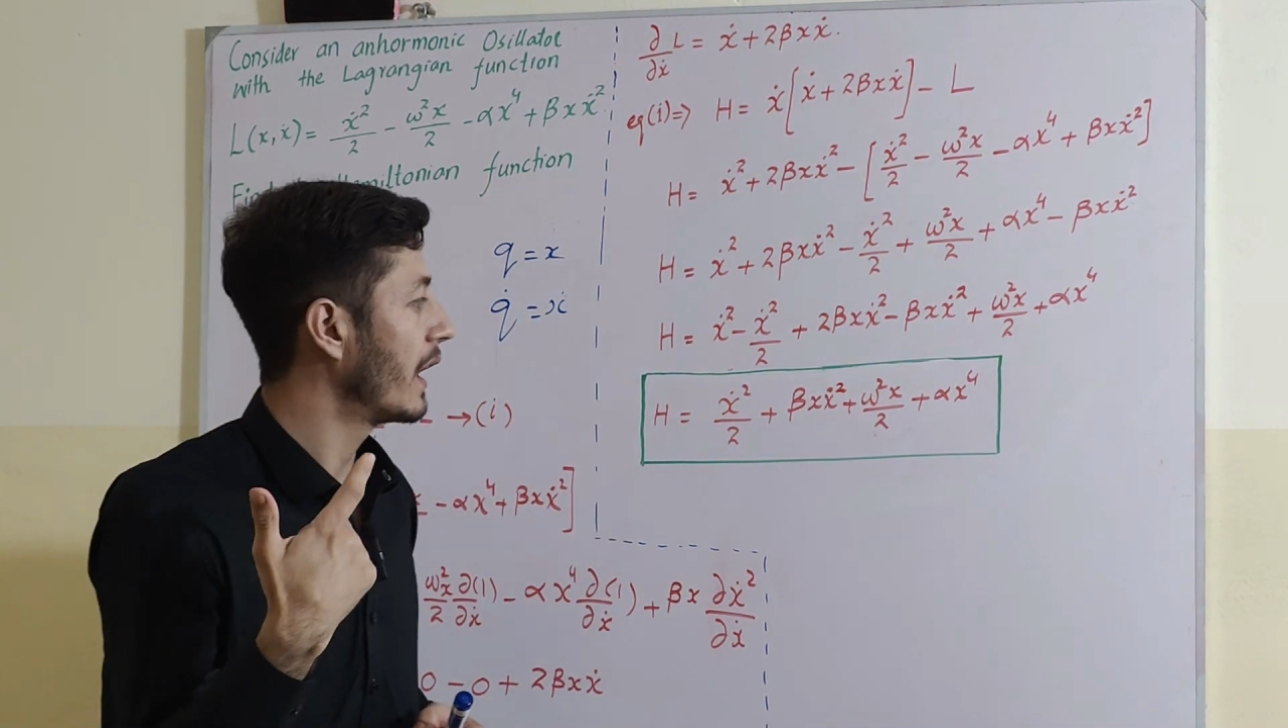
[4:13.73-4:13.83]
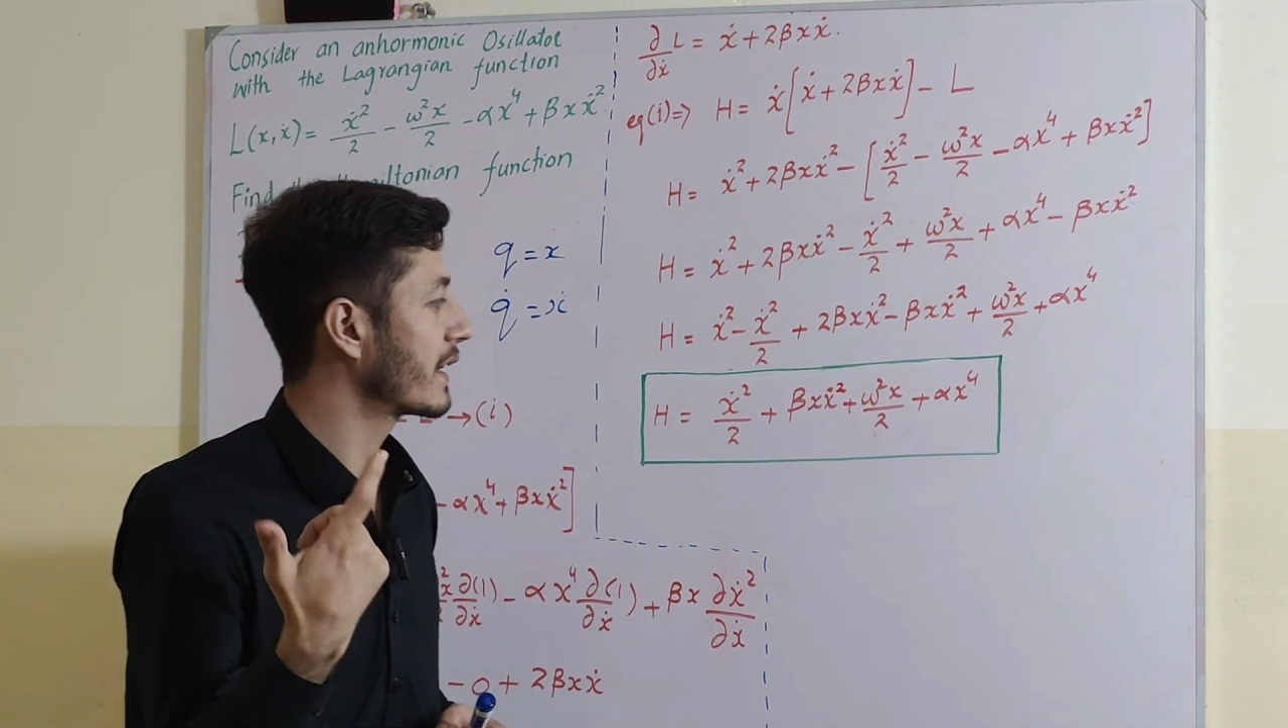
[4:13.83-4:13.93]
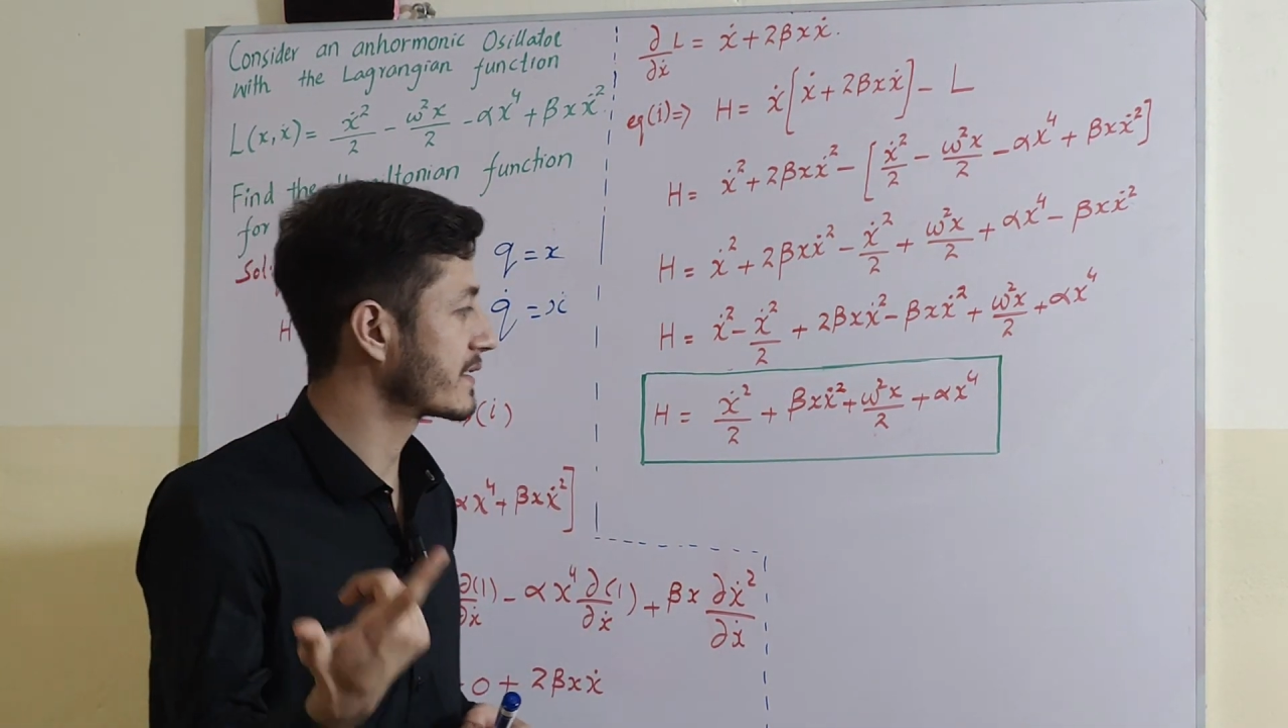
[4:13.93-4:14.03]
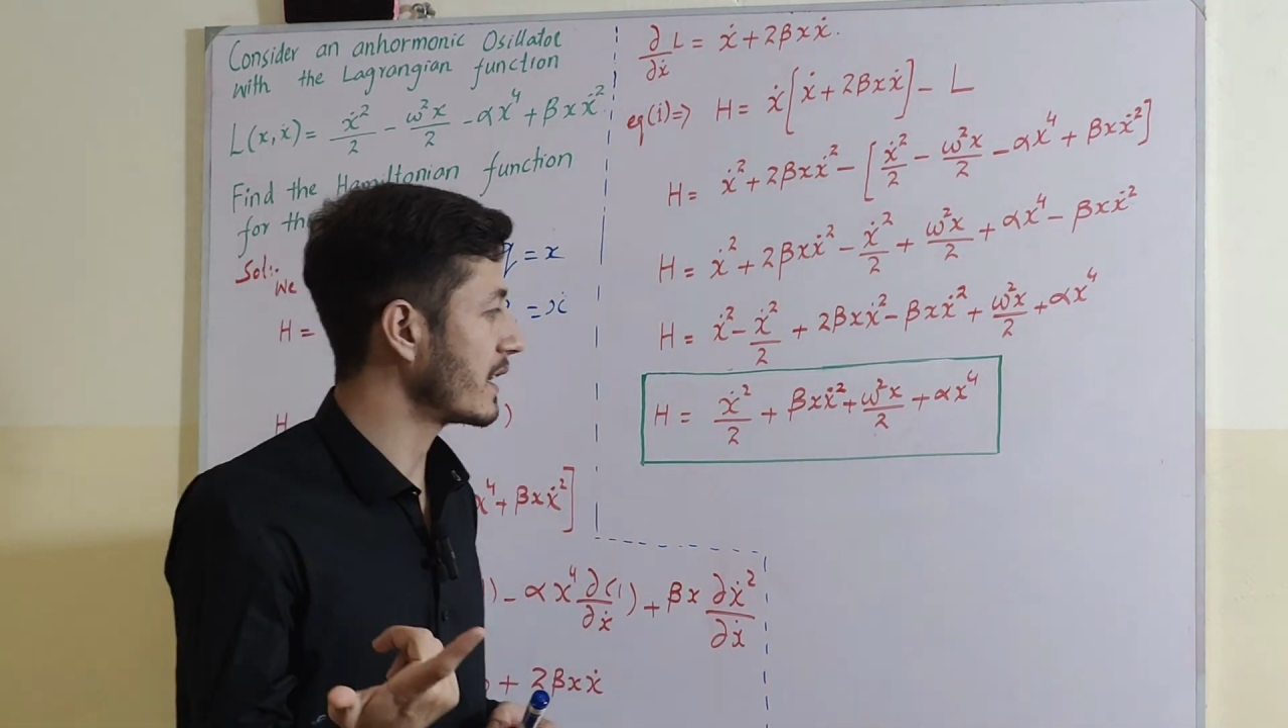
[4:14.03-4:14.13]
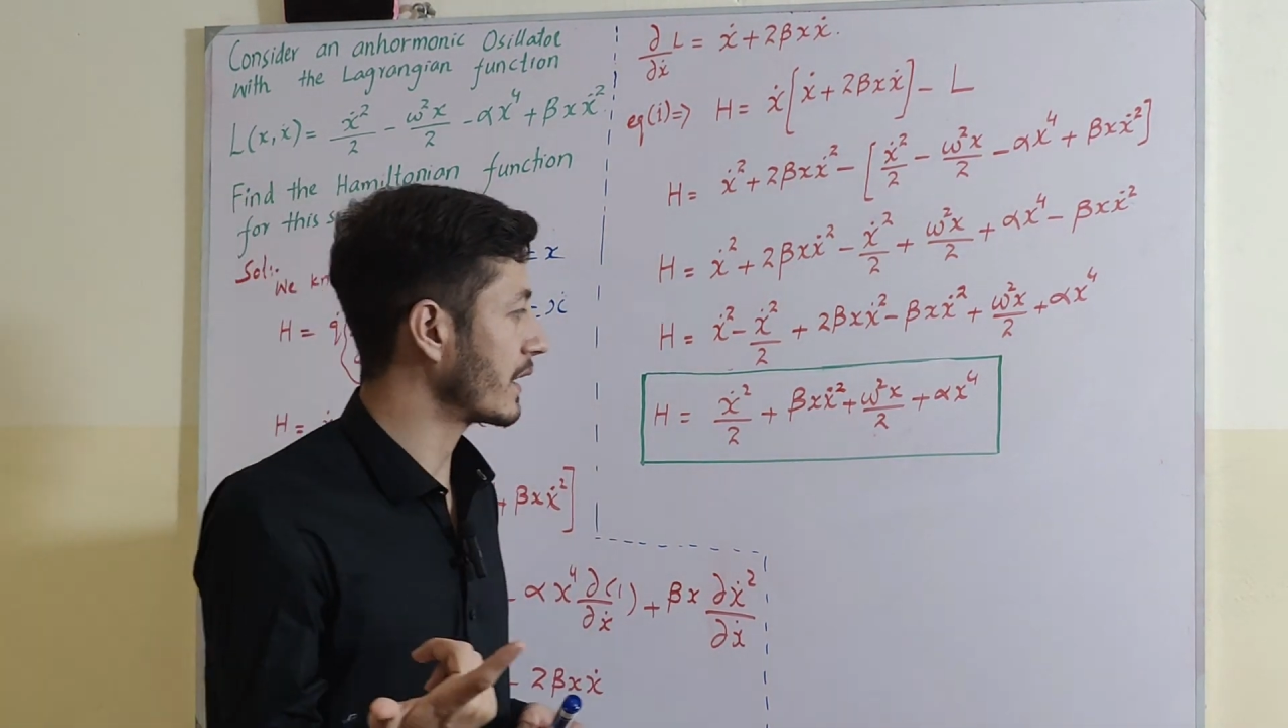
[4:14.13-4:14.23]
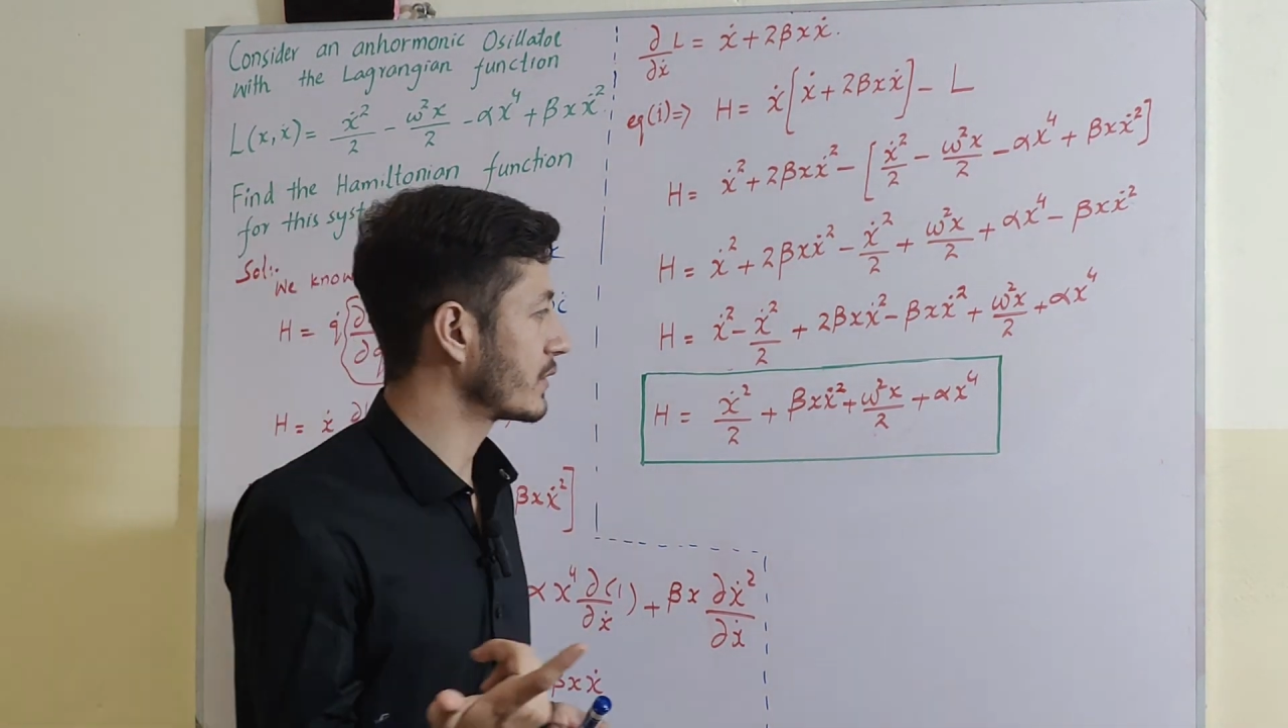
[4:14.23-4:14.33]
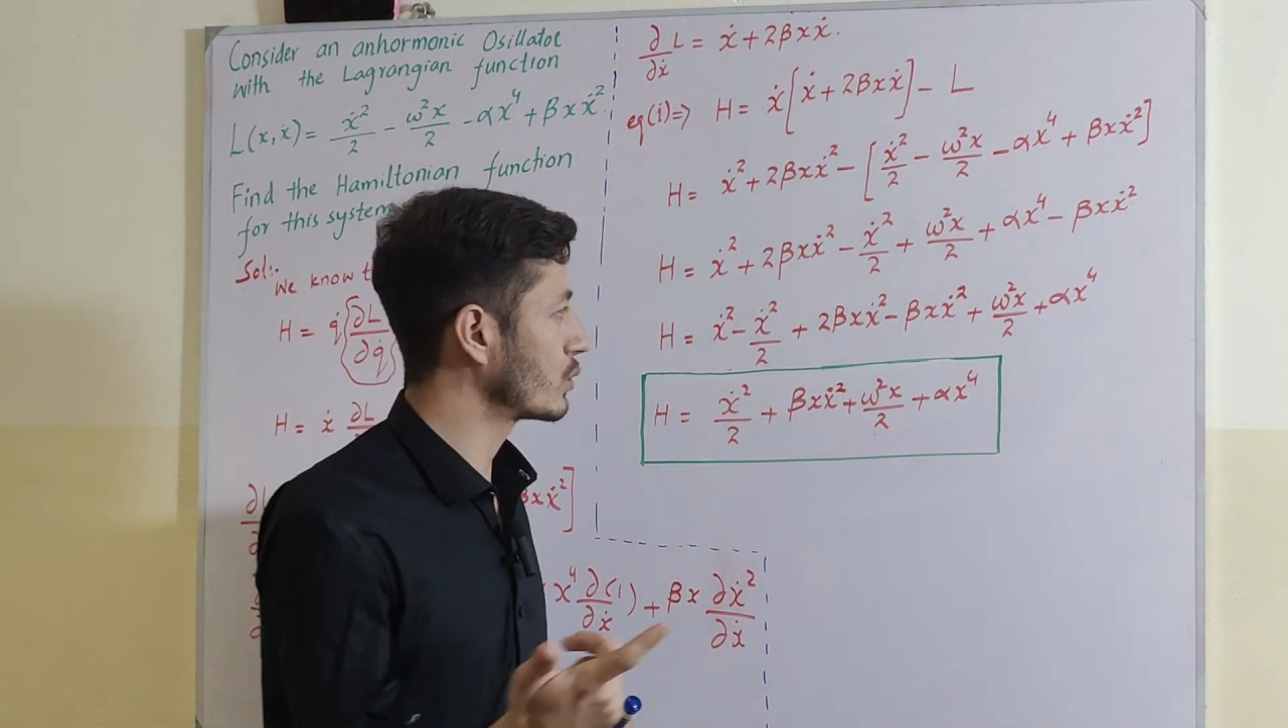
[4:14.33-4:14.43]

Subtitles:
x dot